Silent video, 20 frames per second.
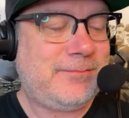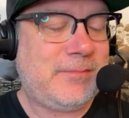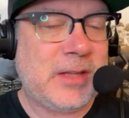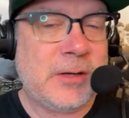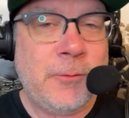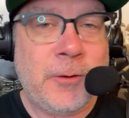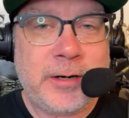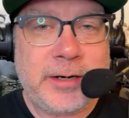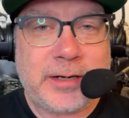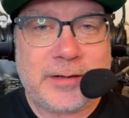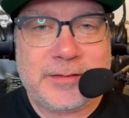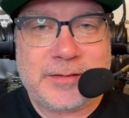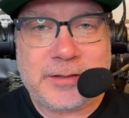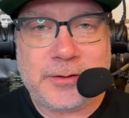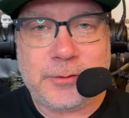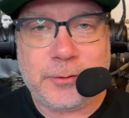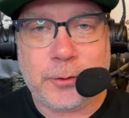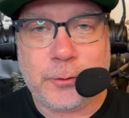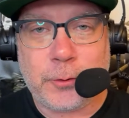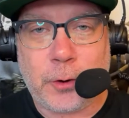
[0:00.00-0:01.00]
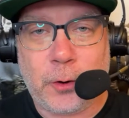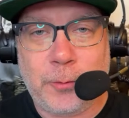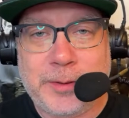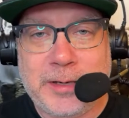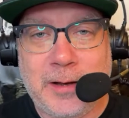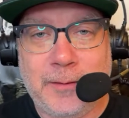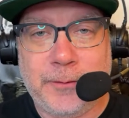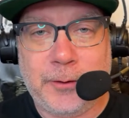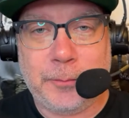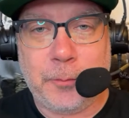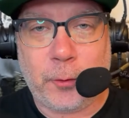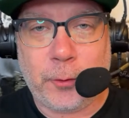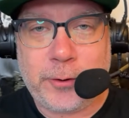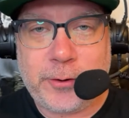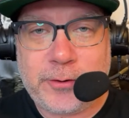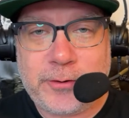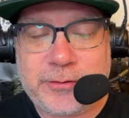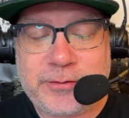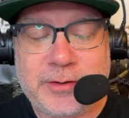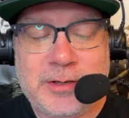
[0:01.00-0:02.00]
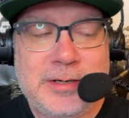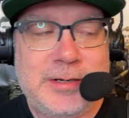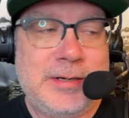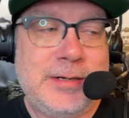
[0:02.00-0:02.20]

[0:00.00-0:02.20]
They want to continue to grow beyond their borders,